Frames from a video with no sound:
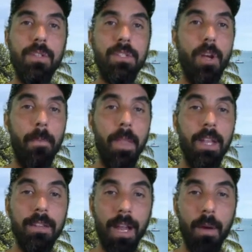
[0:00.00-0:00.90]
So
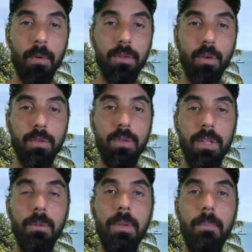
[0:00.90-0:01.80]
today I want to talk to you a
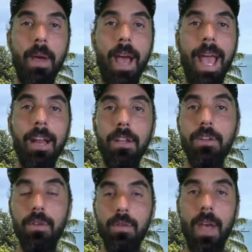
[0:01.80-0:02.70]
little bit about how do you
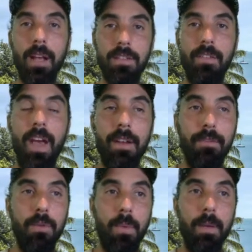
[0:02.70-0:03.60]
do that, because I've had a
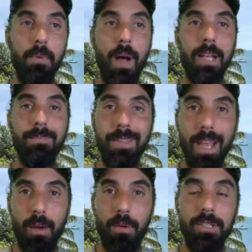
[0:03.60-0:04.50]
few people ask me
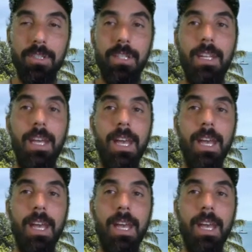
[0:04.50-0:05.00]
that question.